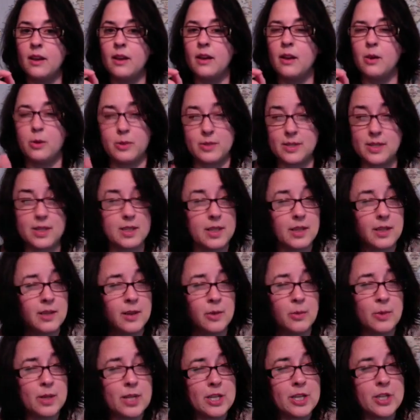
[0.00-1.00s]
OCD
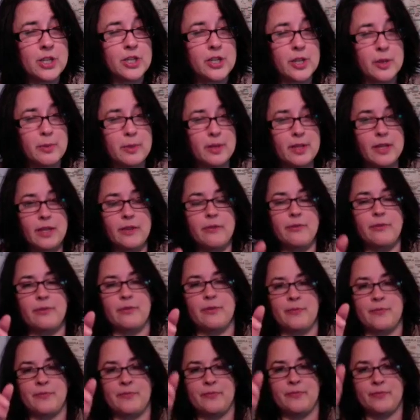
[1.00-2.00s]
Knitwitch, I believe.
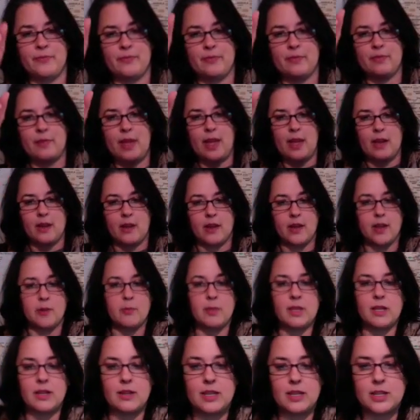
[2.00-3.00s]
Hang on, I'm
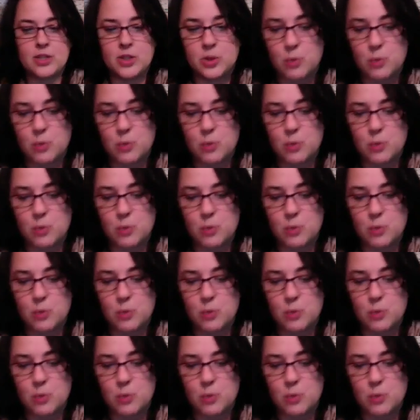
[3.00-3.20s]
going to let you